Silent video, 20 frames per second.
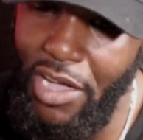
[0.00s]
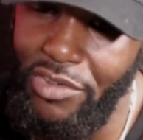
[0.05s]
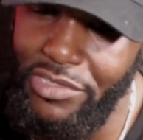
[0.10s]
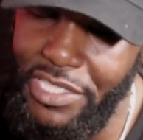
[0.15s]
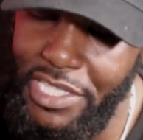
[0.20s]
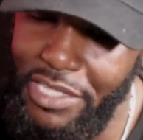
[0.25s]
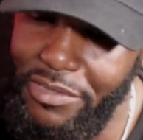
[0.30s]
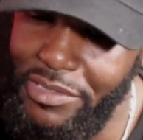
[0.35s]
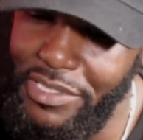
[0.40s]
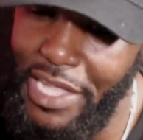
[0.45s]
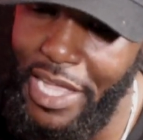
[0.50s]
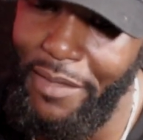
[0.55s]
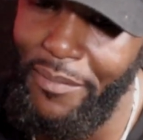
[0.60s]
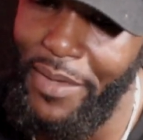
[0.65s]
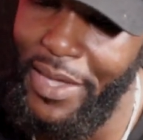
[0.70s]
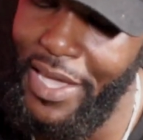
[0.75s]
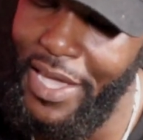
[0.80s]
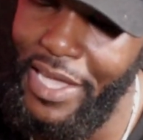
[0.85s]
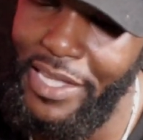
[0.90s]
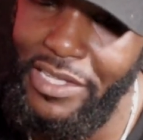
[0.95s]
his house and he was
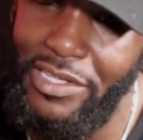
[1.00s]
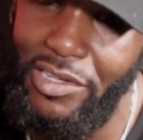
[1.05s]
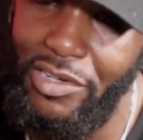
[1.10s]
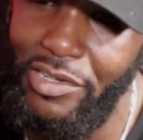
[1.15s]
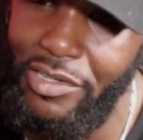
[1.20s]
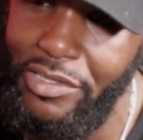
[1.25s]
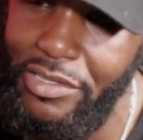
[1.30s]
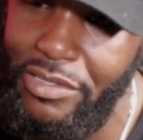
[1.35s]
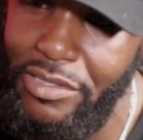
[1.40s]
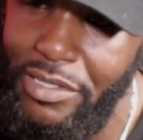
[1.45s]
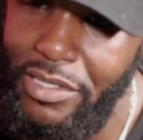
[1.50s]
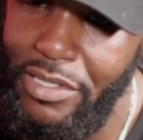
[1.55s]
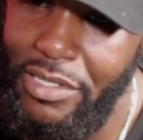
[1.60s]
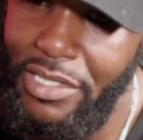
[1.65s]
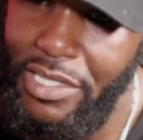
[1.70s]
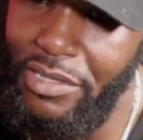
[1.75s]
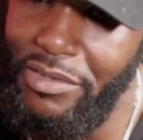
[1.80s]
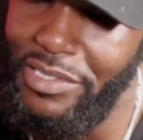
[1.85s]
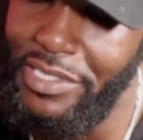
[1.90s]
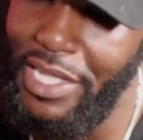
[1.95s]
like, man, he
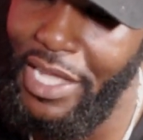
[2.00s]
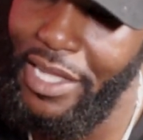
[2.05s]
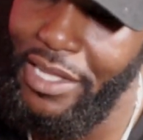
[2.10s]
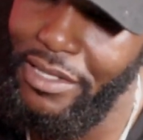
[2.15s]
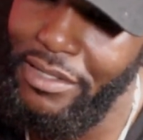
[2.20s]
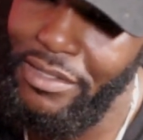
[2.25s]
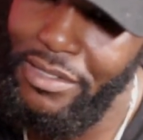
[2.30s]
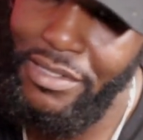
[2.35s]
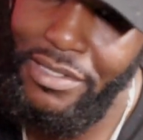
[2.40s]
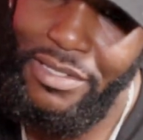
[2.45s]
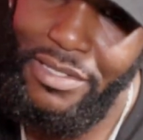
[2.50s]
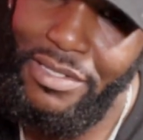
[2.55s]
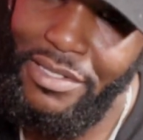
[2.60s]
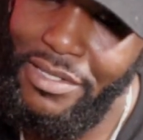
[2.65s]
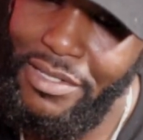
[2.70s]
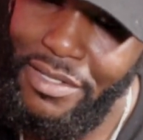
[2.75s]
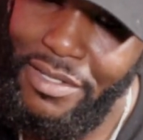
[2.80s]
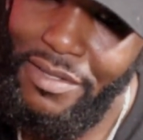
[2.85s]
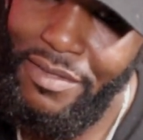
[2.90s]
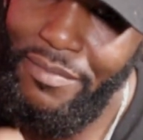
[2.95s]
was like,
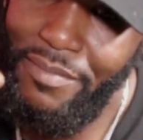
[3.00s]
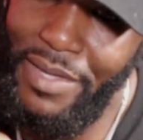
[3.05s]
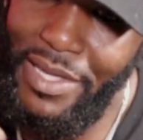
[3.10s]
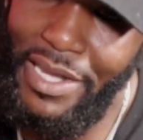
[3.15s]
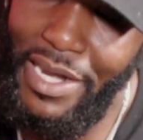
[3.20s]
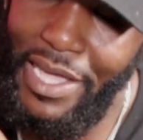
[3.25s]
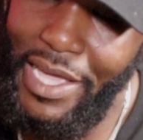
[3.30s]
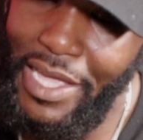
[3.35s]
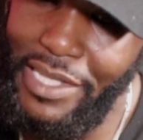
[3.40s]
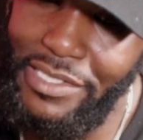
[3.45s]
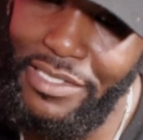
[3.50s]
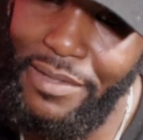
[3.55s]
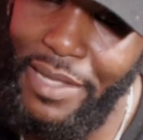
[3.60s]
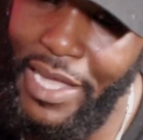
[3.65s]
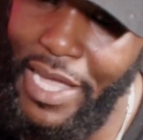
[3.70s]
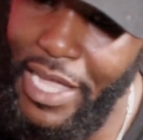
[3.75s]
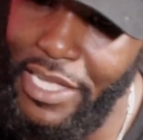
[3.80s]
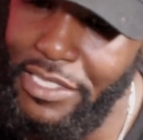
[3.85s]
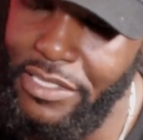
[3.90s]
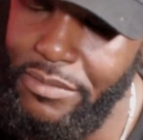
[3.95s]
man, I
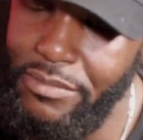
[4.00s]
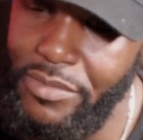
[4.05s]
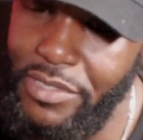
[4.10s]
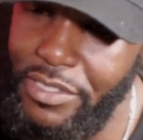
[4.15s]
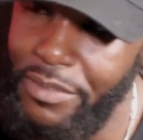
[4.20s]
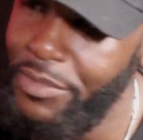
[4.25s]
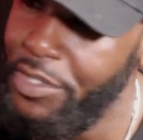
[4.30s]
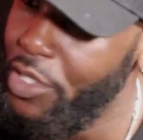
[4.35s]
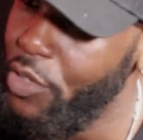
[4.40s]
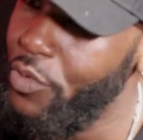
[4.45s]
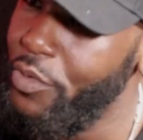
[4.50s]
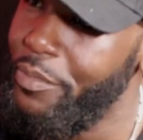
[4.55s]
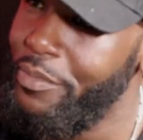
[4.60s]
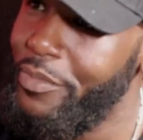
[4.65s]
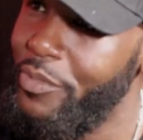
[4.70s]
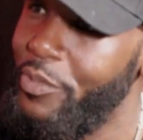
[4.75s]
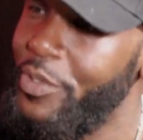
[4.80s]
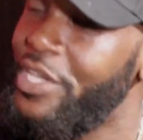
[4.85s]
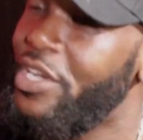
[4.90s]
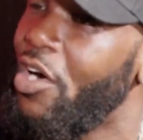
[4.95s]
got some
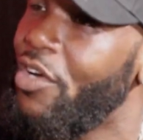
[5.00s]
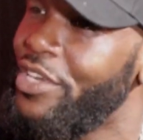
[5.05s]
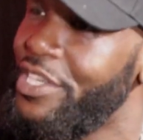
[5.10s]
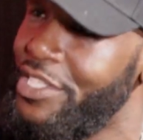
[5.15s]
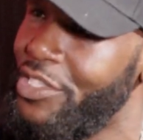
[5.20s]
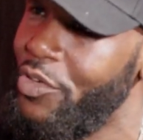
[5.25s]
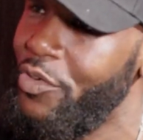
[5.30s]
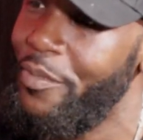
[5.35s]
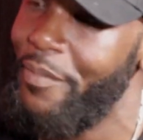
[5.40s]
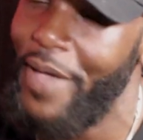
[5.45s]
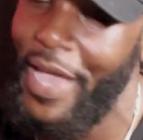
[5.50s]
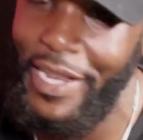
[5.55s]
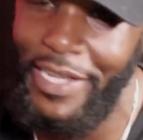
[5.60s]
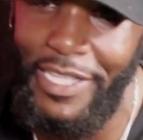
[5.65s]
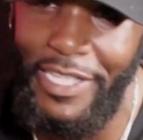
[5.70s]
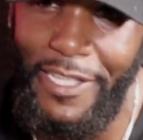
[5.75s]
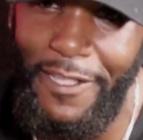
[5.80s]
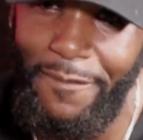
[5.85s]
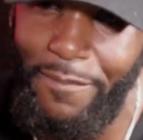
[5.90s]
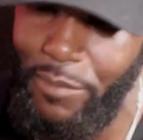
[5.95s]
dope. We called it dope
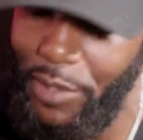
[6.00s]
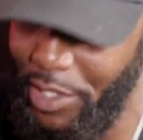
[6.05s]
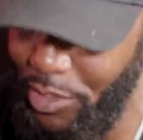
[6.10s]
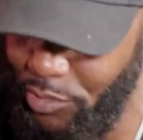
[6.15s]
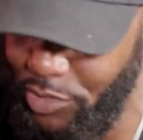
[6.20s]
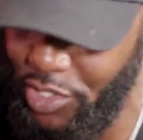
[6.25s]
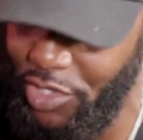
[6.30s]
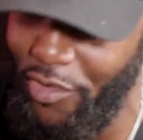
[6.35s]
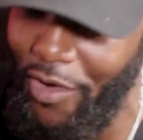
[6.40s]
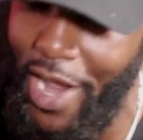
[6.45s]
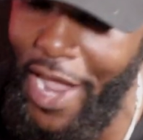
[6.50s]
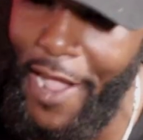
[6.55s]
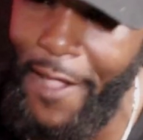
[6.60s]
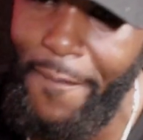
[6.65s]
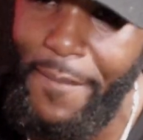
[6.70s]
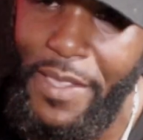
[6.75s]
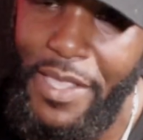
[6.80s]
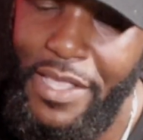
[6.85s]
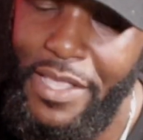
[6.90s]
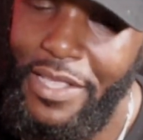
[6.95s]
back then, but it was
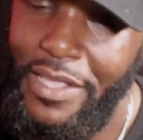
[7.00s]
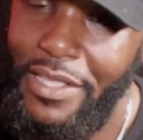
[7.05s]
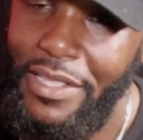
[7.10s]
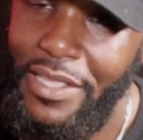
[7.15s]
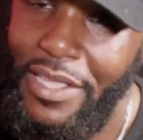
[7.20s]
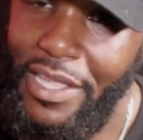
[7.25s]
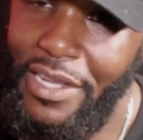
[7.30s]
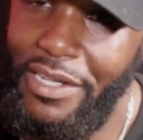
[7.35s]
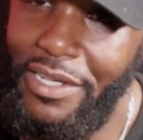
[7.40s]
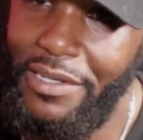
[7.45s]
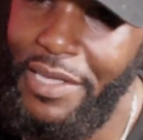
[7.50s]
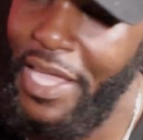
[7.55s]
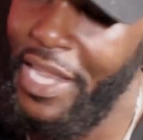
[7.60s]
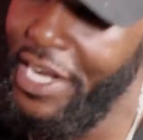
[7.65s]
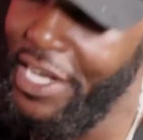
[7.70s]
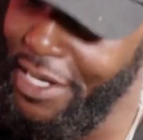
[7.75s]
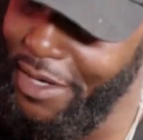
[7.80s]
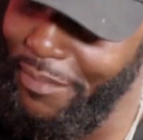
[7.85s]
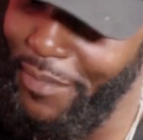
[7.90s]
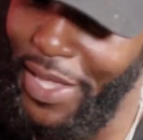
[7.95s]
crack. And
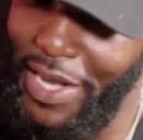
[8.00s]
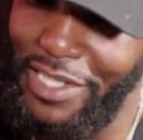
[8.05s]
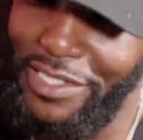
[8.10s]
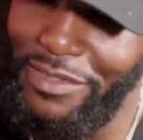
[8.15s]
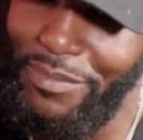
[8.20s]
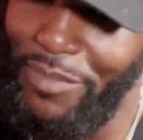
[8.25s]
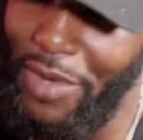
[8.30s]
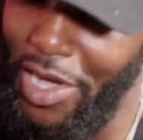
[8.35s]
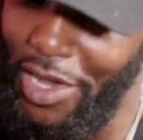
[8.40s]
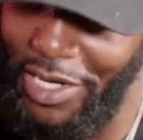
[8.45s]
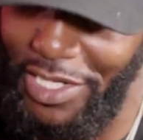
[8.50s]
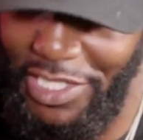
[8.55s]
I had it in the medicine